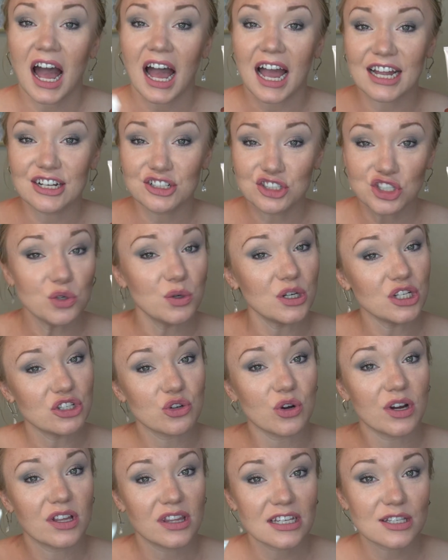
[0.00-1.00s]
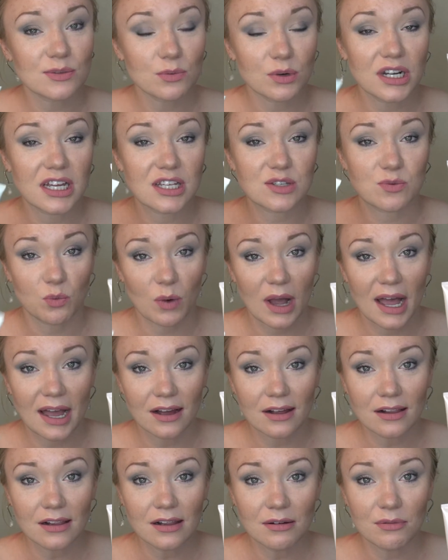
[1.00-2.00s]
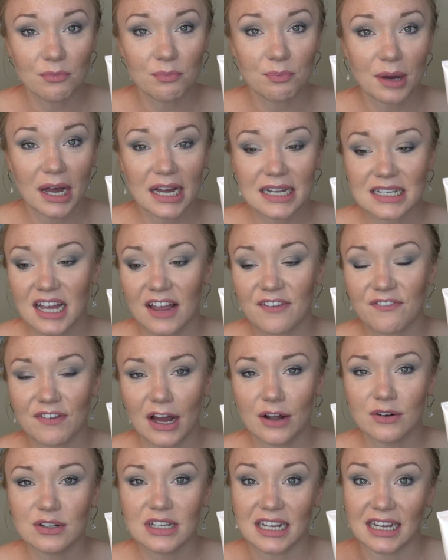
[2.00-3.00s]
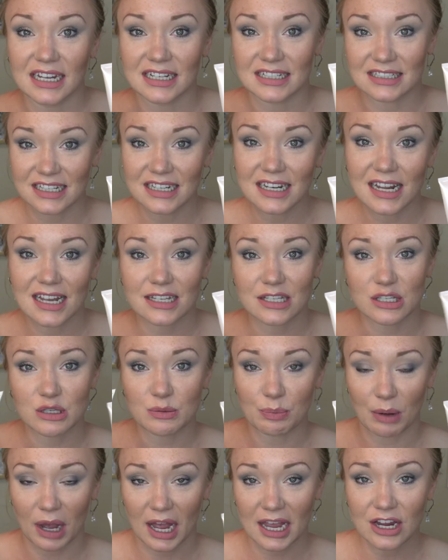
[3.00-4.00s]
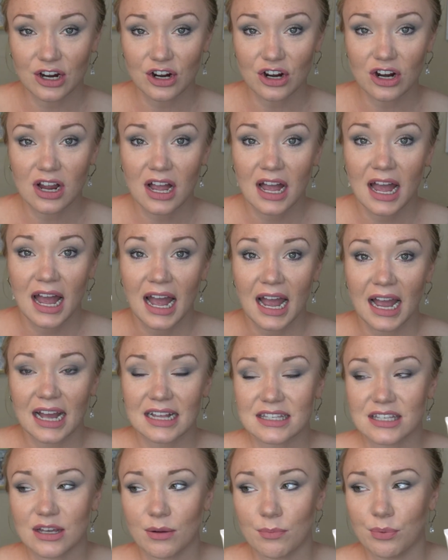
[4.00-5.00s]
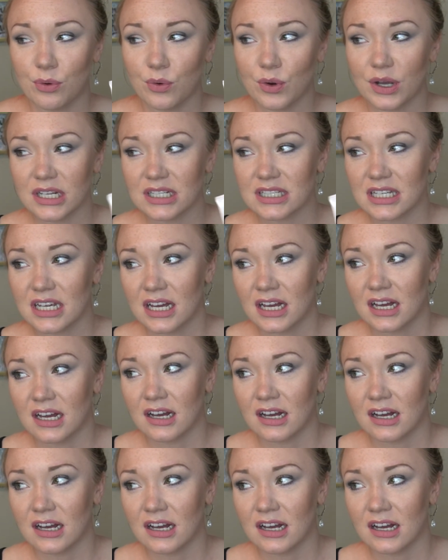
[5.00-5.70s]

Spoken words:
I do enjoy this one as well, but I found it did expire at some point.